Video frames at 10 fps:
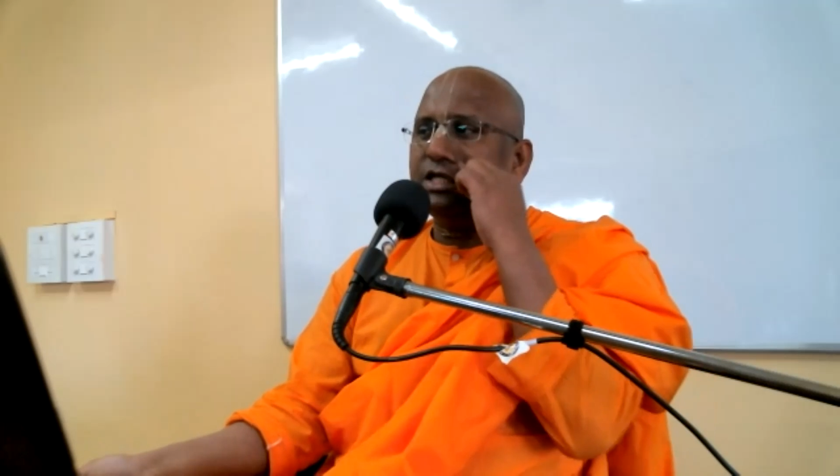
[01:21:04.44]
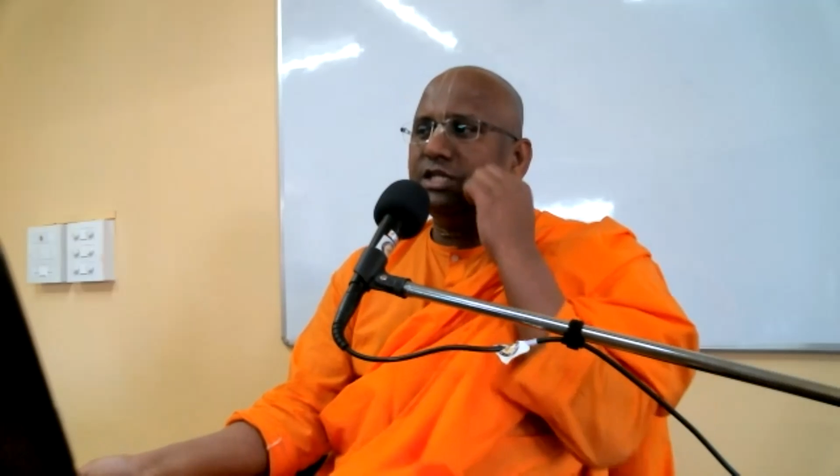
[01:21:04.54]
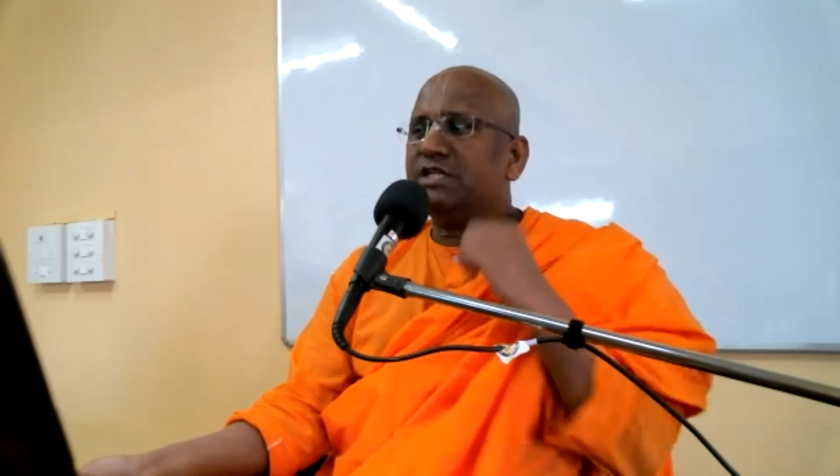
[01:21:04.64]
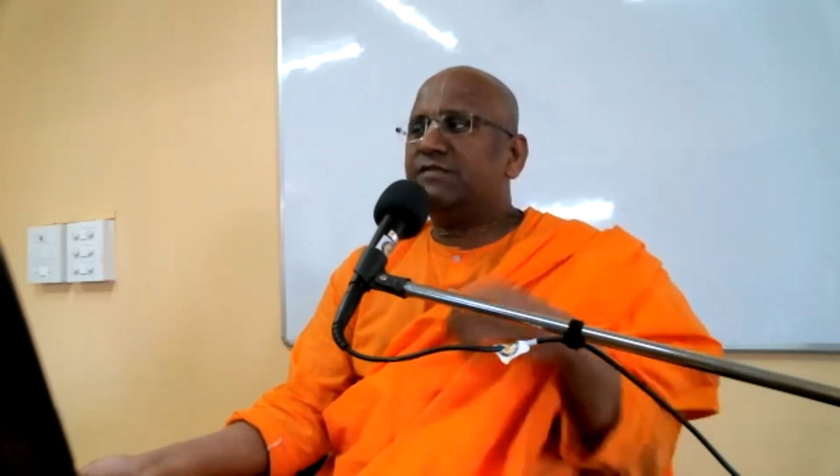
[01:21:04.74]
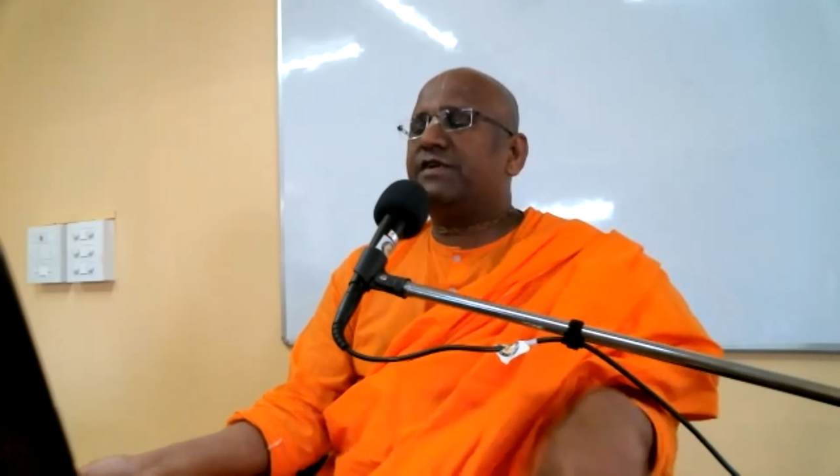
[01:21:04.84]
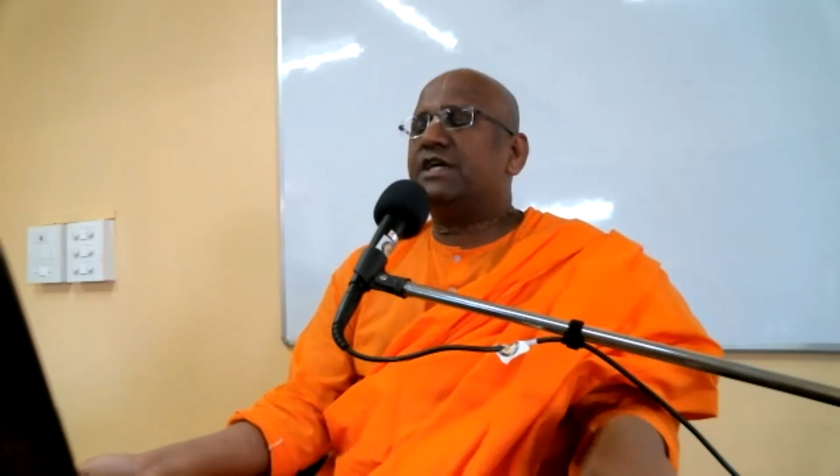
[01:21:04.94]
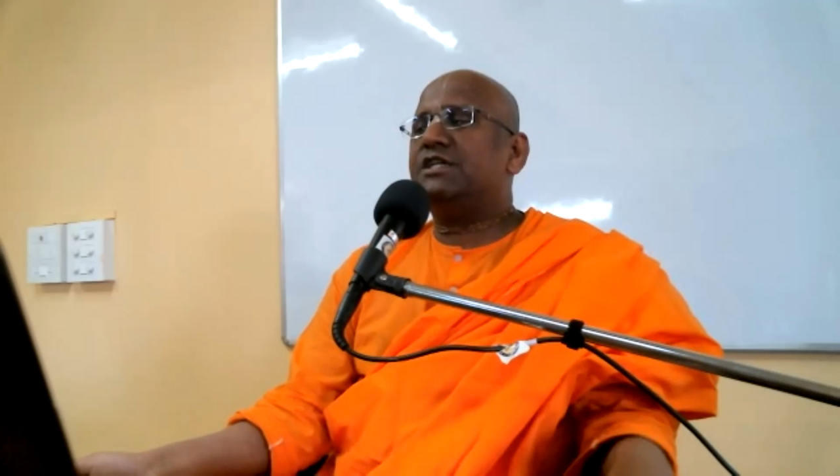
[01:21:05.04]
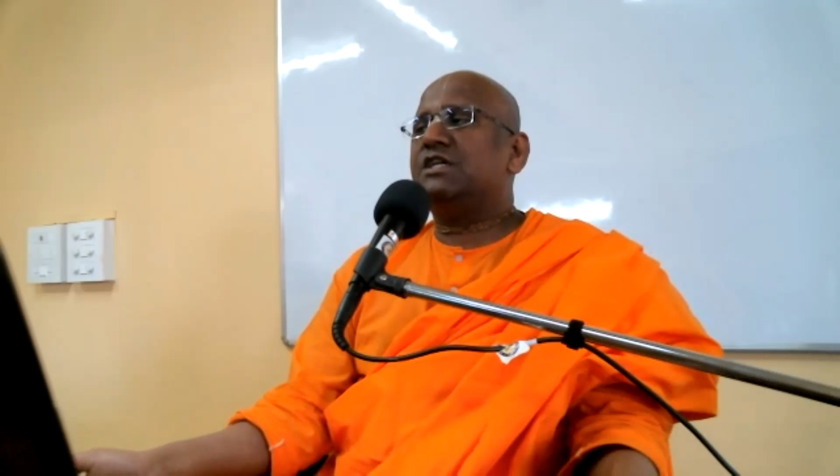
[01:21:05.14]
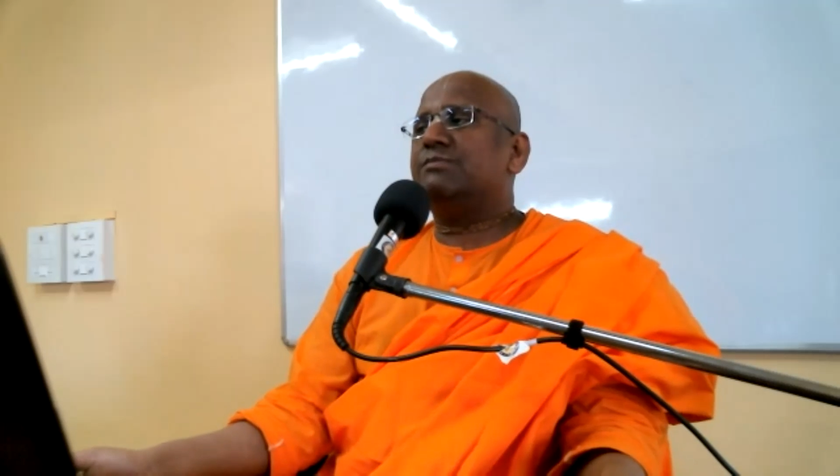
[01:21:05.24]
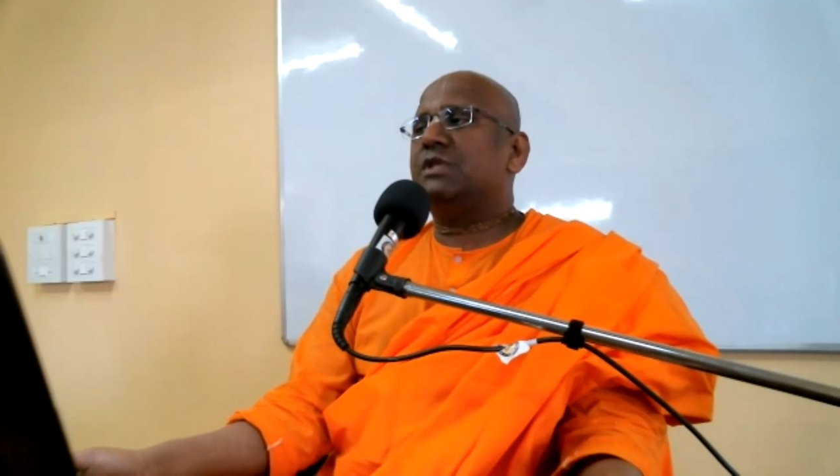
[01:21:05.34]
he didn't
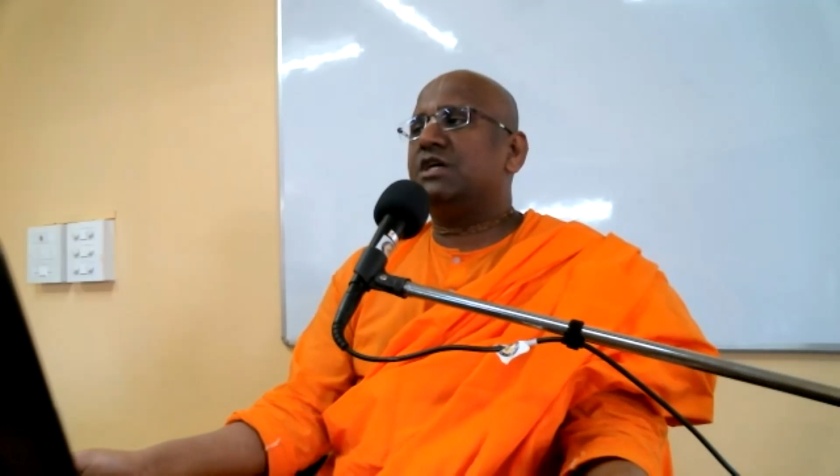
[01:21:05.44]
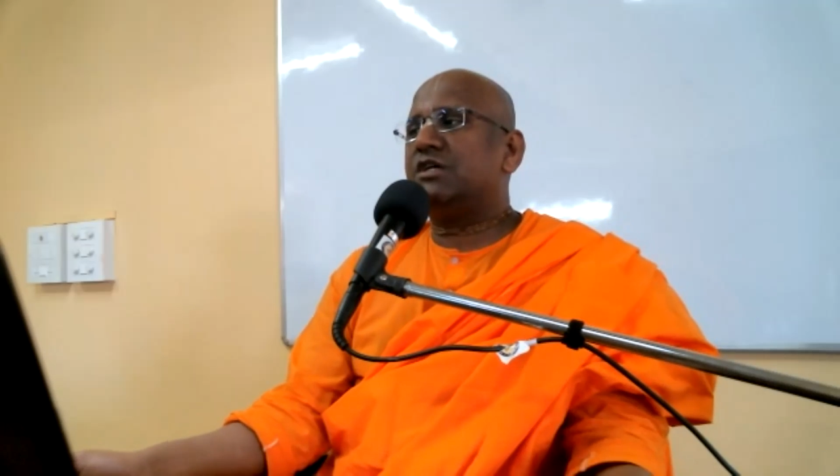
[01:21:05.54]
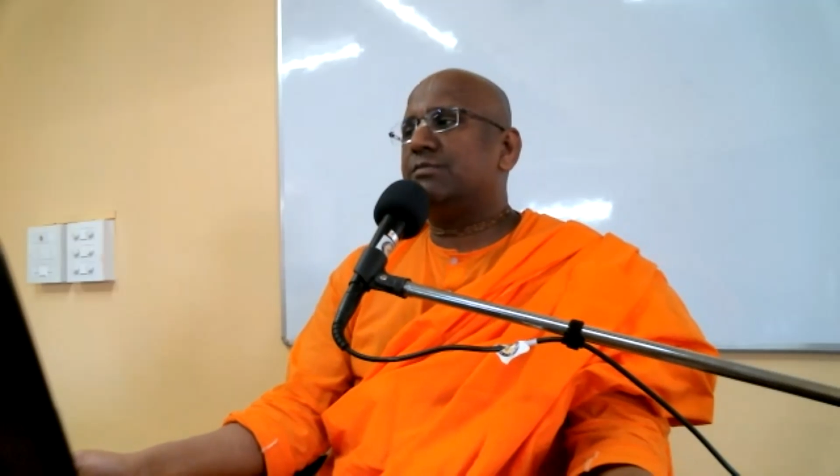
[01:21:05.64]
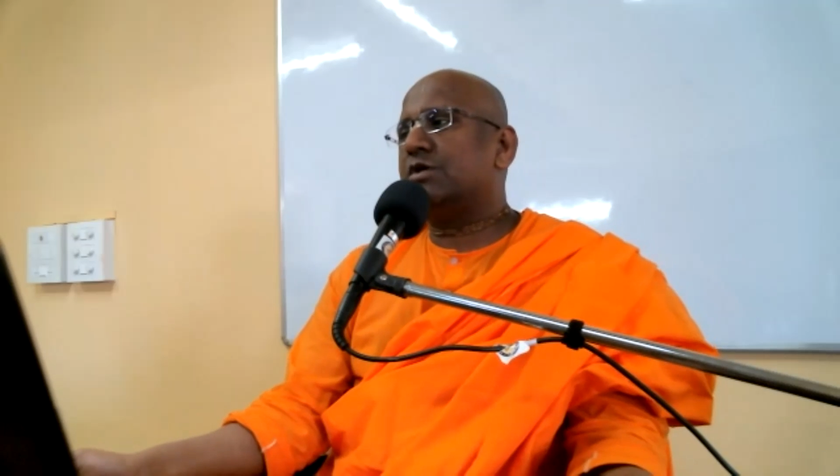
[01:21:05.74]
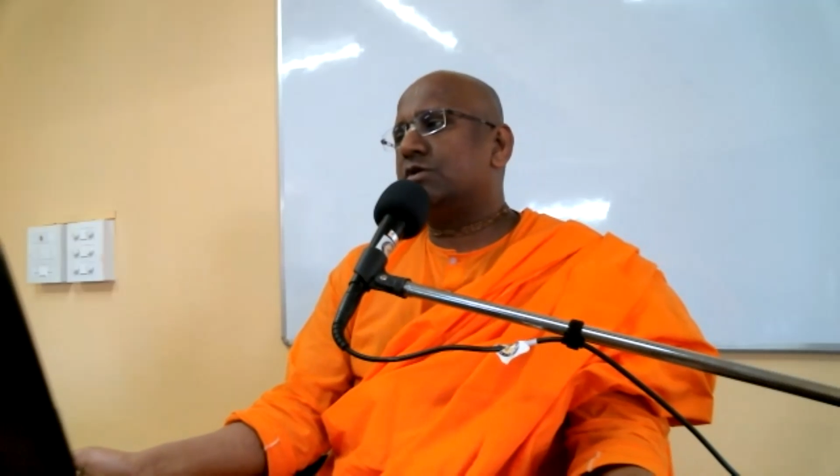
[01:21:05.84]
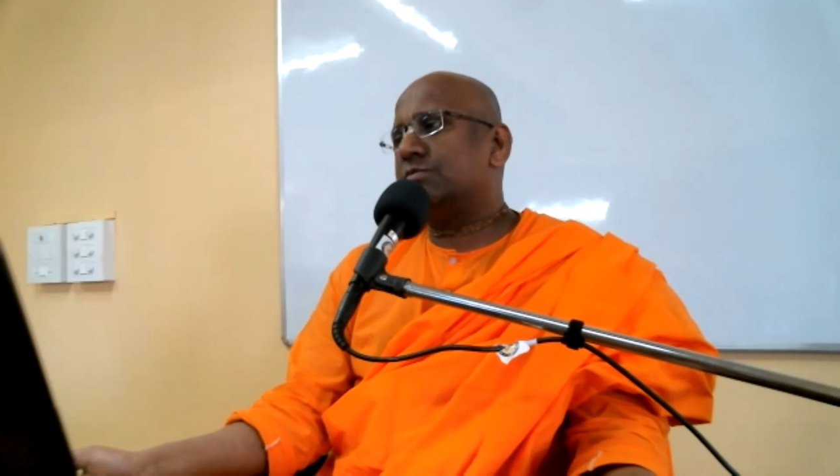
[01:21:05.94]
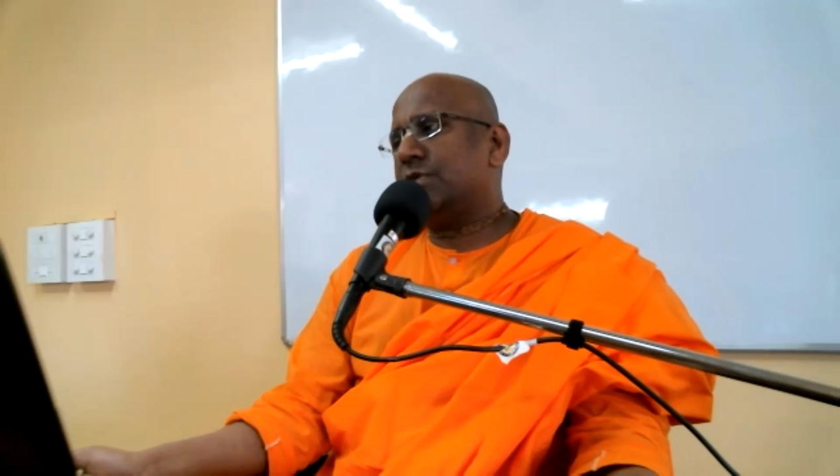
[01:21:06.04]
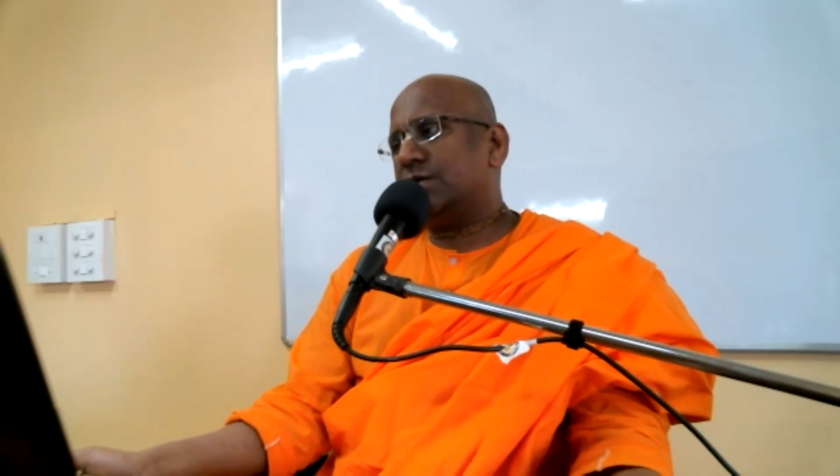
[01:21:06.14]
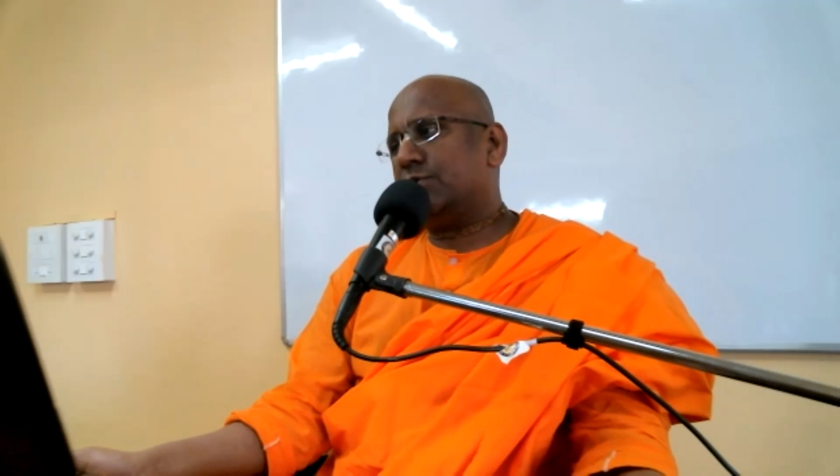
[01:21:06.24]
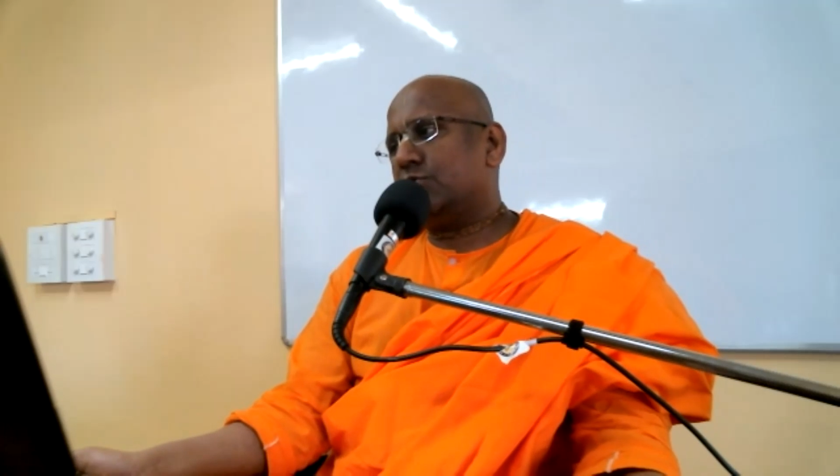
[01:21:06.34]
find him there because
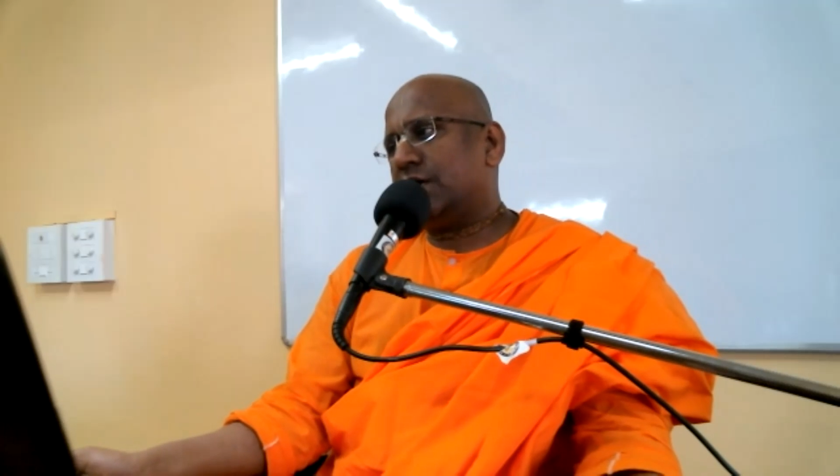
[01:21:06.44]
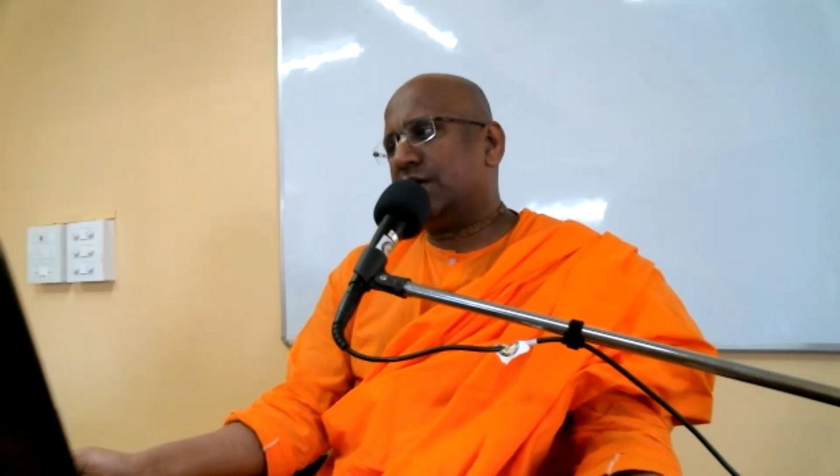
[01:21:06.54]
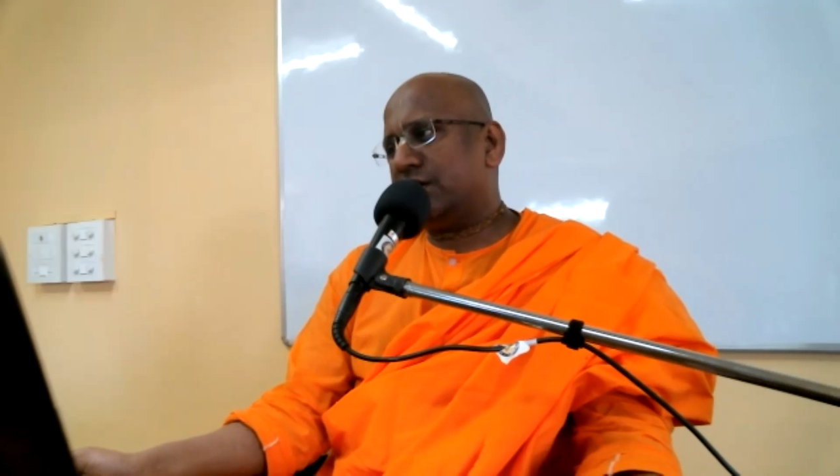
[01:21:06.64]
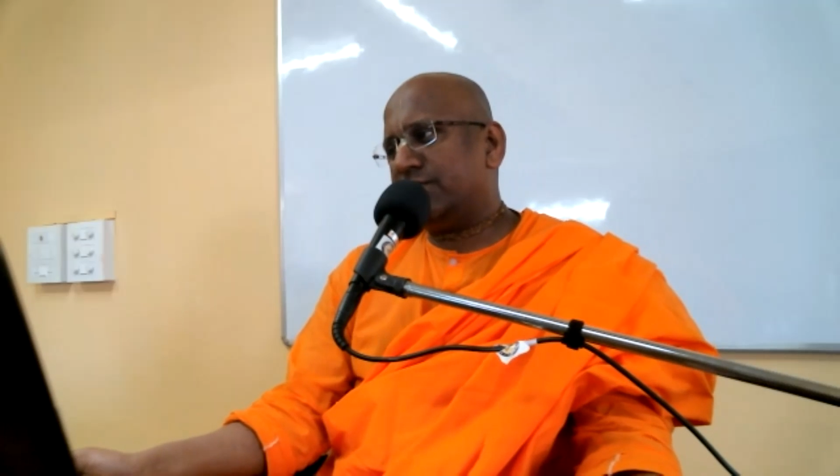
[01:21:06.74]
Mahaprabhu had